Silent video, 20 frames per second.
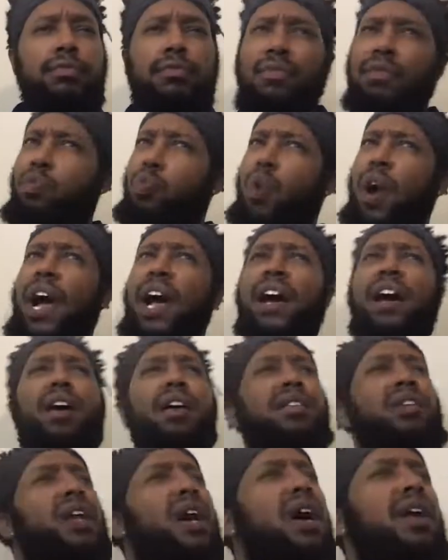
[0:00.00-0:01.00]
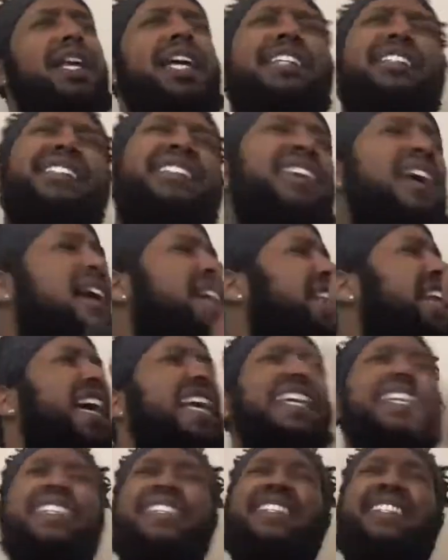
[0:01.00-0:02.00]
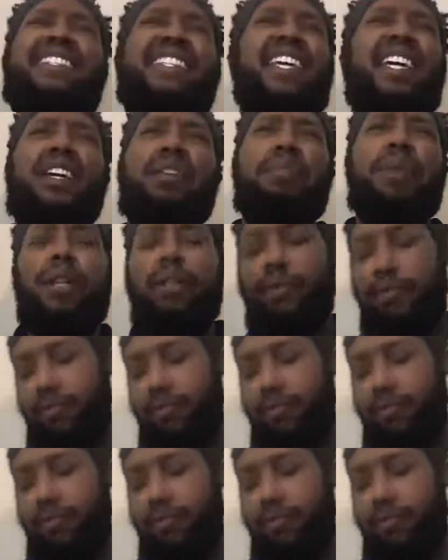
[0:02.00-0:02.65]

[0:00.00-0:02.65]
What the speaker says: Wow. No, that is sick, man.